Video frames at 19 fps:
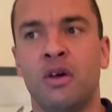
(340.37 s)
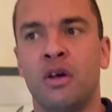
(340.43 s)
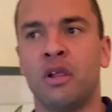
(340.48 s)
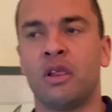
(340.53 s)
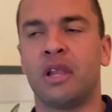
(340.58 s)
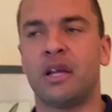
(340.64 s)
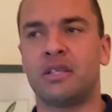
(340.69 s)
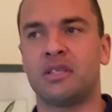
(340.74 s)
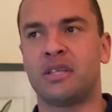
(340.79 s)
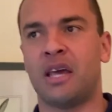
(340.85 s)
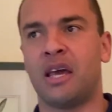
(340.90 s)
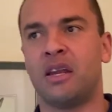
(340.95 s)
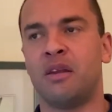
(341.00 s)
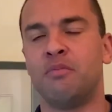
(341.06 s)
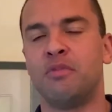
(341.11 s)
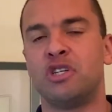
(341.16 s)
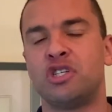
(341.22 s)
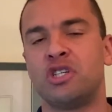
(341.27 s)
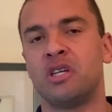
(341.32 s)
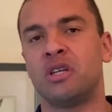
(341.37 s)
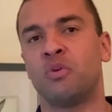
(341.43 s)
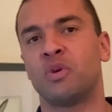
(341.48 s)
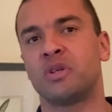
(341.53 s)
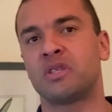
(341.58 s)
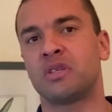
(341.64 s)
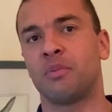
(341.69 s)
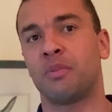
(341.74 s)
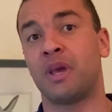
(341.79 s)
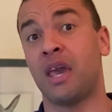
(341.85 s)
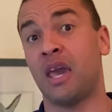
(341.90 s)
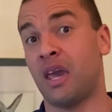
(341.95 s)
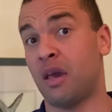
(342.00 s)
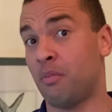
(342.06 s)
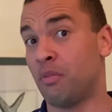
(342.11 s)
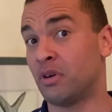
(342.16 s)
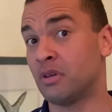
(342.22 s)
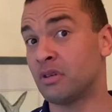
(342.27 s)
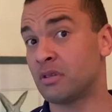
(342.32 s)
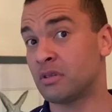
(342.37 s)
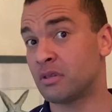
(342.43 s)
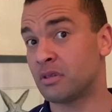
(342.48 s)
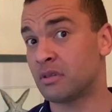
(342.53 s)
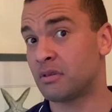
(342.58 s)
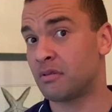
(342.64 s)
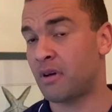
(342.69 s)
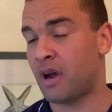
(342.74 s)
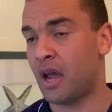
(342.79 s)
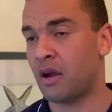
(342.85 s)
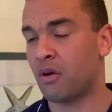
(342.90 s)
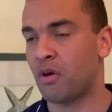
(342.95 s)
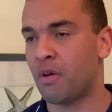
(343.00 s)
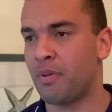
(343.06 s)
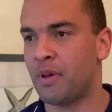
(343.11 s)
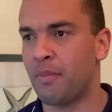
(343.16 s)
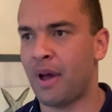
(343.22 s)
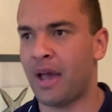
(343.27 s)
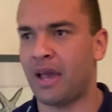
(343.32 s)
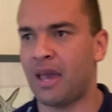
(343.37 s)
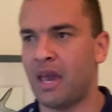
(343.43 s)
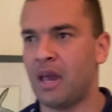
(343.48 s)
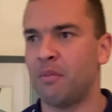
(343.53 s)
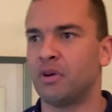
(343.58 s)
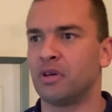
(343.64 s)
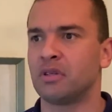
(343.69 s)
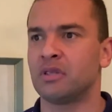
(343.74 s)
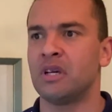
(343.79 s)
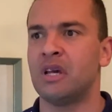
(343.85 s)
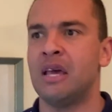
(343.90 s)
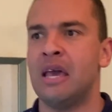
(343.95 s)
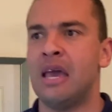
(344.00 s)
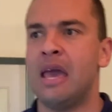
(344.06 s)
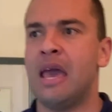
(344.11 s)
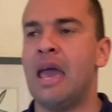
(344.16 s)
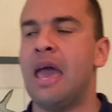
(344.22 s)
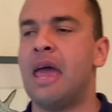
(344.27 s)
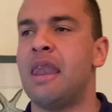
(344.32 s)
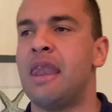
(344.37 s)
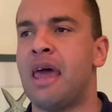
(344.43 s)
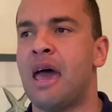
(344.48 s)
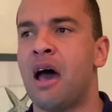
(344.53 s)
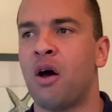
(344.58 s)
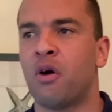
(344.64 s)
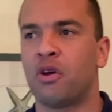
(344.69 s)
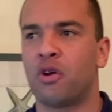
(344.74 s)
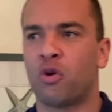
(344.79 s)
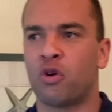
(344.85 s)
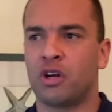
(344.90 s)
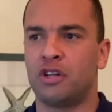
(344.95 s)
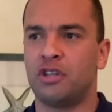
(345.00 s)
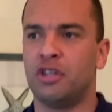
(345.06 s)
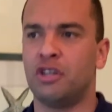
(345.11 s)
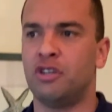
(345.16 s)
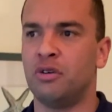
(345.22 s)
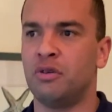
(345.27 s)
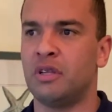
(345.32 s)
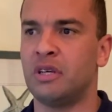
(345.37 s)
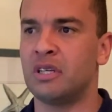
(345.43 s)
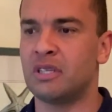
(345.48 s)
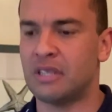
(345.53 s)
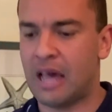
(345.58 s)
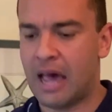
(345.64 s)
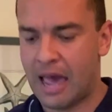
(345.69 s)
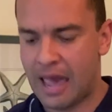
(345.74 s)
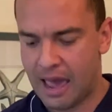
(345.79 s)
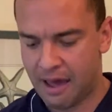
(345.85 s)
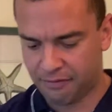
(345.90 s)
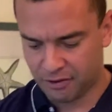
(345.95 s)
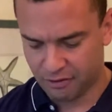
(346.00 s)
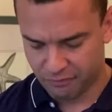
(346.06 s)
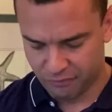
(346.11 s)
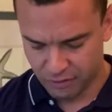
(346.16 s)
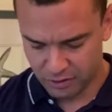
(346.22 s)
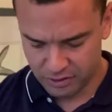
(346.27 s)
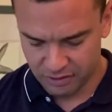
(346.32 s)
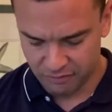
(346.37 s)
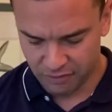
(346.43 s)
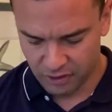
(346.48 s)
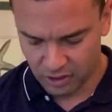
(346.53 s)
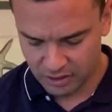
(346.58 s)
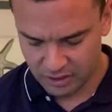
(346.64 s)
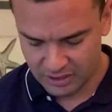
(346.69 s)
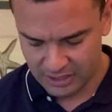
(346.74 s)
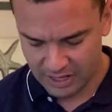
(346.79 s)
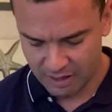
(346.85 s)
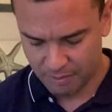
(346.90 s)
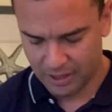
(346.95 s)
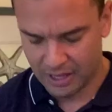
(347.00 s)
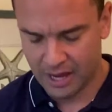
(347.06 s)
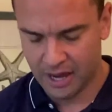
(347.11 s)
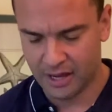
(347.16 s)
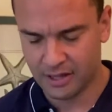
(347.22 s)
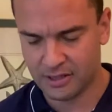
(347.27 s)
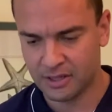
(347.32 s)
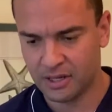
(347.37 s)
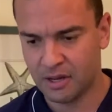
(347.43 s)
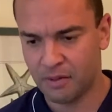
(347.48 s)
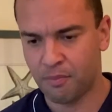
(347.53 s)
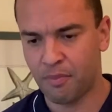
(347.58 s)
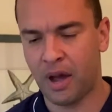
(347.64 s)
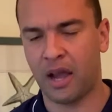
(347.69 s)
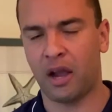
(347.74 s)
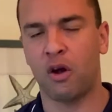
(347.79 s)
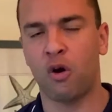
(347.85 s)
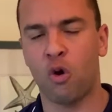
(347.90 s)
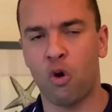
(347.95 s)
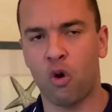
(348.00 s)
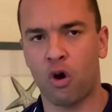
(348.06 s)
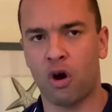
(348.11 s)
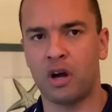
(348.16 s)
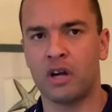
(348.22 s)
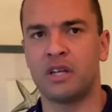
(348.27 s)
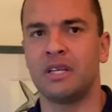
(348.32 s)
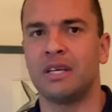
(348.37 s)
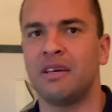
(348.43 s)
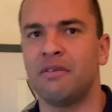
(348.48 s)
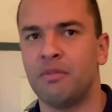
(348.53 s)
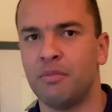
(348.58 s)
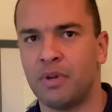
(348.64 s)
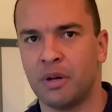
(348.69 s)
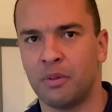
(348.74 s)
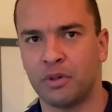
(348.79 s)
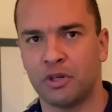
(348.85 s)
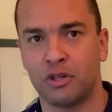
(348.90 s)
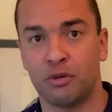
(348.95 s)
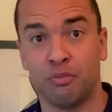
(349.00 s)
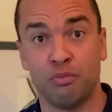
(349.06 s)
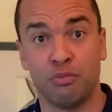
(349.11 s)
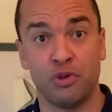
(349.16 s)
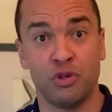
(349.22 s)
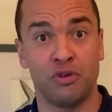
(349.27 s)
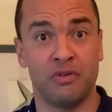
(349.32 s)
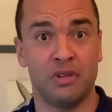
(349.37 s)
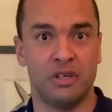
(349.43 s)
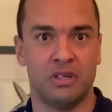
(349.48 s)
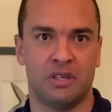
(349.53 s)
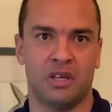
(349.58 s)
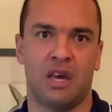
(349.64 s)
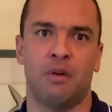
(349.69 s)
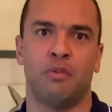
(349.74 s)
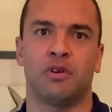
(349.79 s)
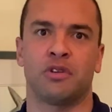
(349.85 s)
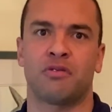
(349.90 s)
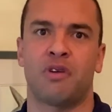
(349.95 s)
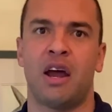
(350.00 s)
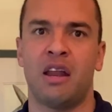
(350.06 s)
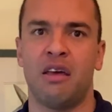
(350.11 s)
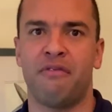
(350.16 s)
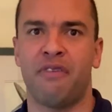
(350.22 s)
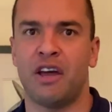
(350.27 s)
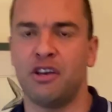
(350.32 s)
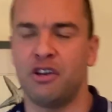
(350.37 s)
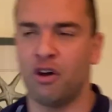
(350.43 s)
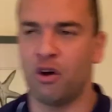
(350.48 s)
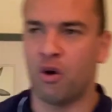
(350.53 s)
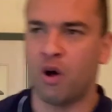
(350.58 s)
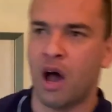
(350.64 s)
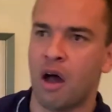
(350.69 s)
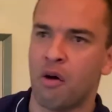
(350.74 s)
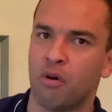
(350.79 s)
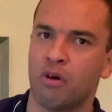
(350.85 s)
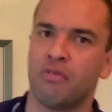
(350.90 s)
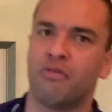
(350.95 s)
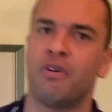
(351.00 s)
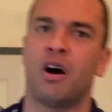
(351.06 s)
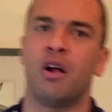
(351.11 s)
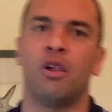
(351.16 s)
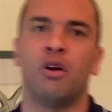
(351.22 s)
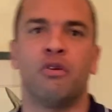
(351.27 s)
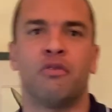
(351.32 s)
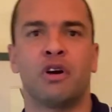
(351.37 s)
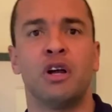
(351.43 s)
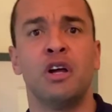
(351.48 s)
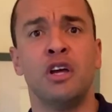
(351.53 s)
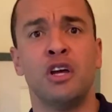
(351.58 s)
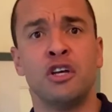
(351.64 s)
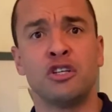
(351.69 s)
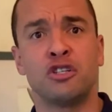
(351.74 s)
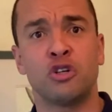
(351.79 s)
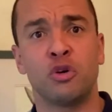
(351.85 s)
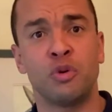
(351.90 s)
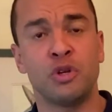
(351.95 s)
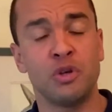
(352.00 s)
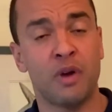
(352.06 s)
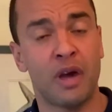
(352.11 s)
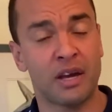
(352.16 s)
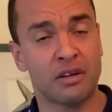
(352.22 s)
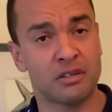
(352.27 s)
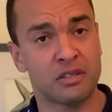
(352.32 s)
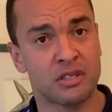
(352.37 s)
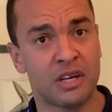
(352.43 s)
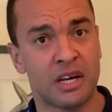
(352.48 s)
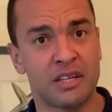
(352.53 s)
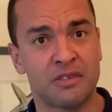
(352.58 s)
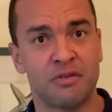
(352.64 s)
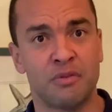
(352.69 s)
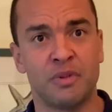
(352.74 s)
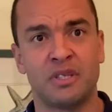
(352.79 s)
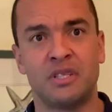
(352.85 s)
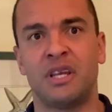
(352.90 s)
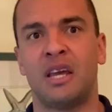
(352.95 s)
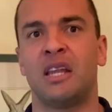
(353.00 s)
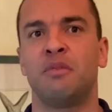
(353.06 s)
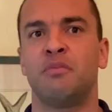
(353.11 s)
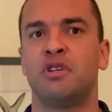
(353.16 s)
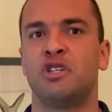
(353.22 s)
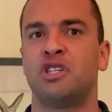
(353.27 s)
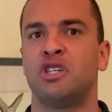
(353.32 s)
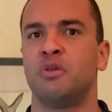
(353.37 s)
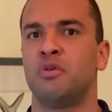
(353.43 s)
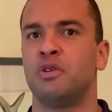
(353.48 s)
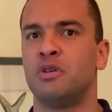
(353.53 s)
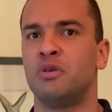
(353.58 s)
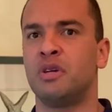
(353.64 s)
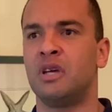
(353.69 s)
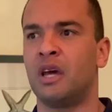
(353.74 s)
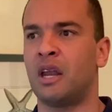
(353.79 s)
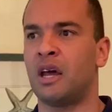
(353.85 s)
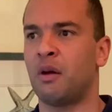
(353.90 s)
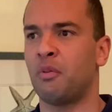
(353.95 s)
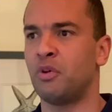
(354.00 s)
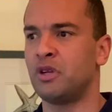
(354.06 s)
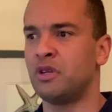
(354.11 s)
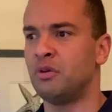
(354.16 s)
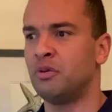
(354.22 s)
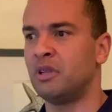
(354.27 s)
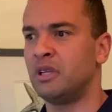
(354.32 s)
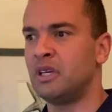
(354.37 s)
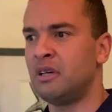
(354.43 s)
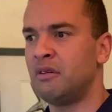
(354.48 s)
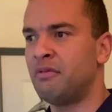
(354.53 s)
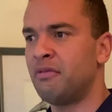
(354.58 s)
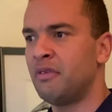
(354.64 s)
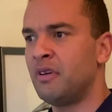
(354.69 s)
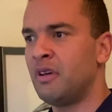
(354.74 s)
let's say at a machine with some cables, right? Gripping my cables. And now in order to do this, I have to first of all stabilize my core to even be able to move these cables, right? If I don't, I will fall over. So when you exercise from a standing machine, when you get up, when you leave,